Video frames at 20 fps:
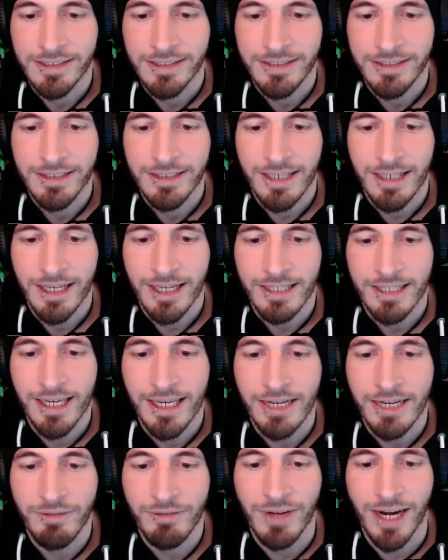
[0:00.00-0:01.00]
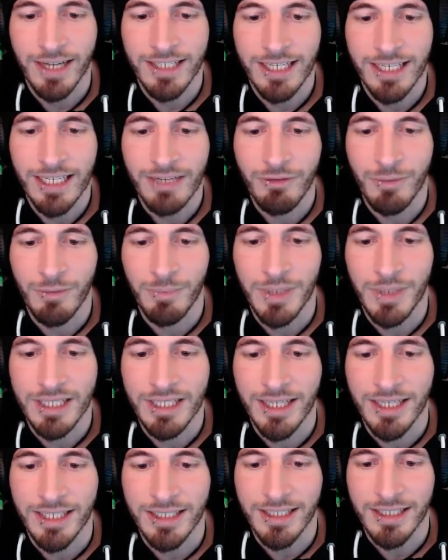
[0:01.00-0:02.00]
I can't even- I can't even beat,
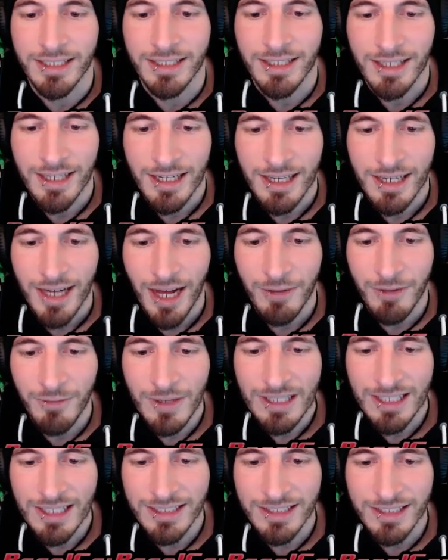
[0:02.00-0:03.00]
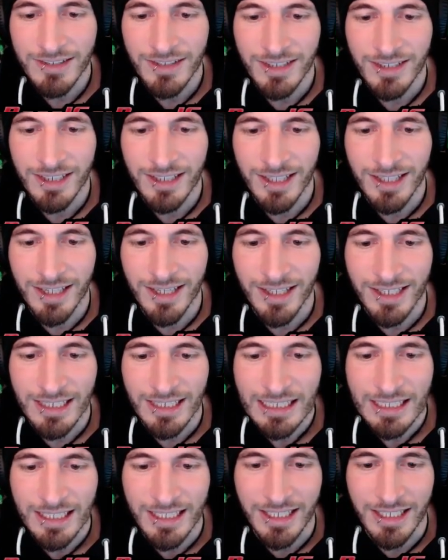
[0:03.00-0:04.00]
like... I feel like these are gonna, like,
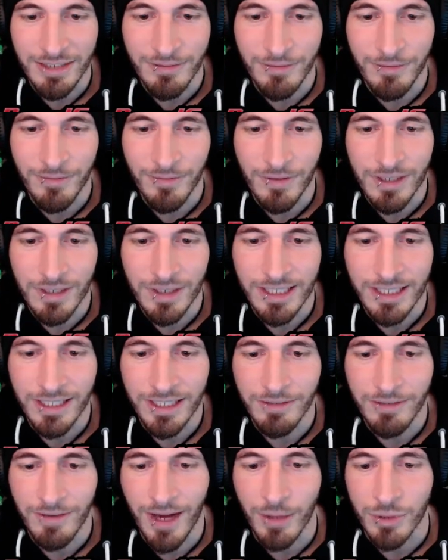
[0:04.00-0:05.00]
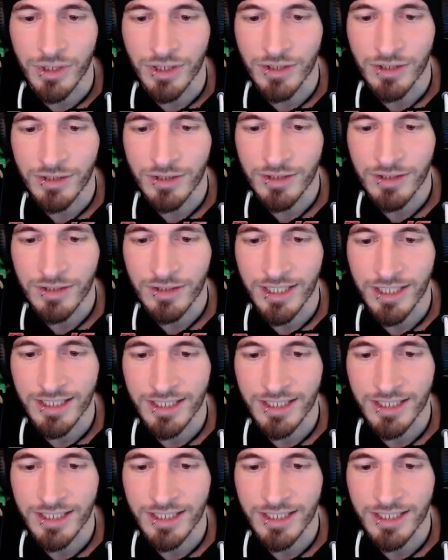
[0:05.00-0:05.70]
give- give out. Like...